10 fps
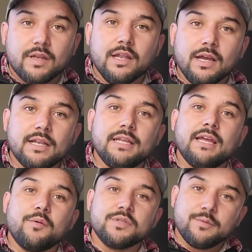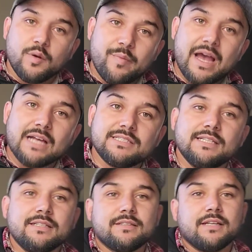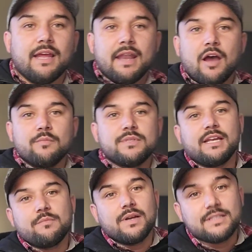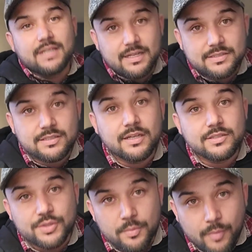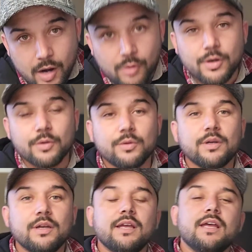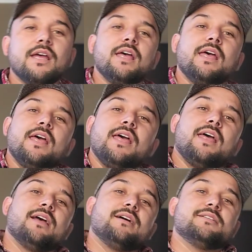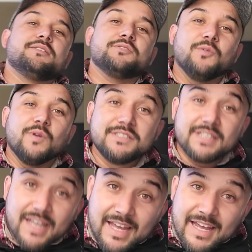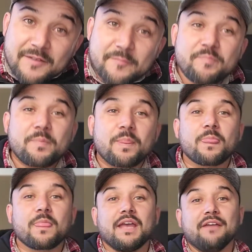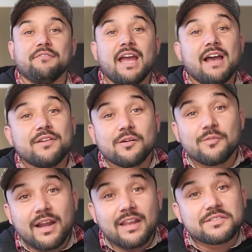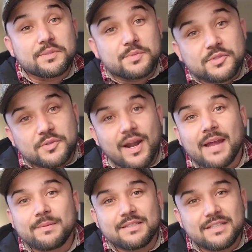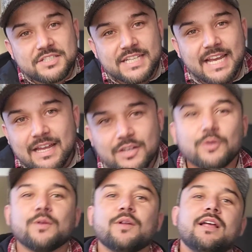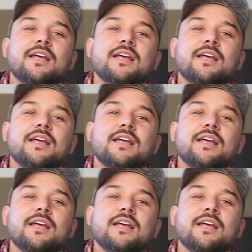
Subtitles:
luckily I was able to pass it, and now I'm taking my test tomorrow. So once again, if you haven't already, subscribe to the channel,